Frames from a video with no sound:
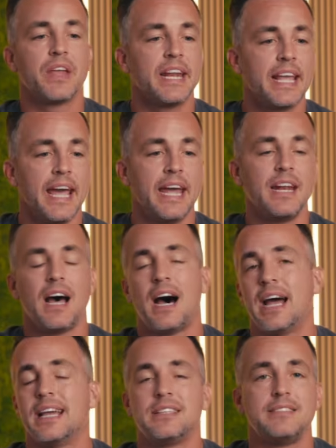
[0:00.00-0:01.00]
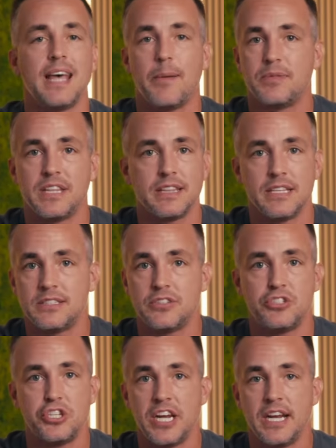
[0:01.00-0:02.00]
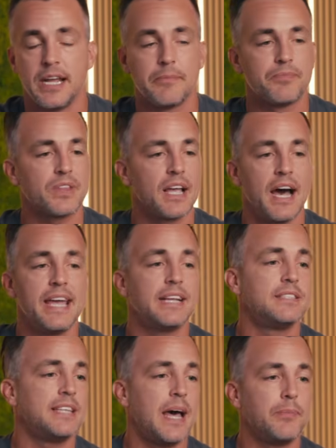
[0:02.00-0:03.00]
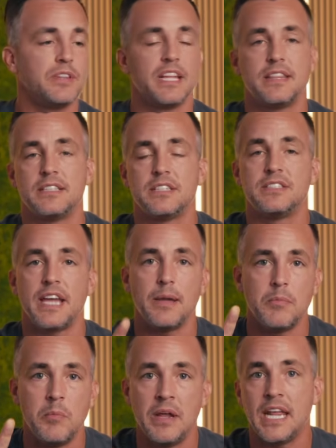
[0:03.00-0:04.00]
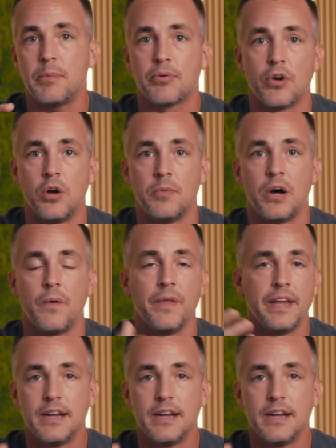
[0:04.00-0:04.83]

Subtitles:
And again, I accept that this is cheating. I accept that this is a mini promo.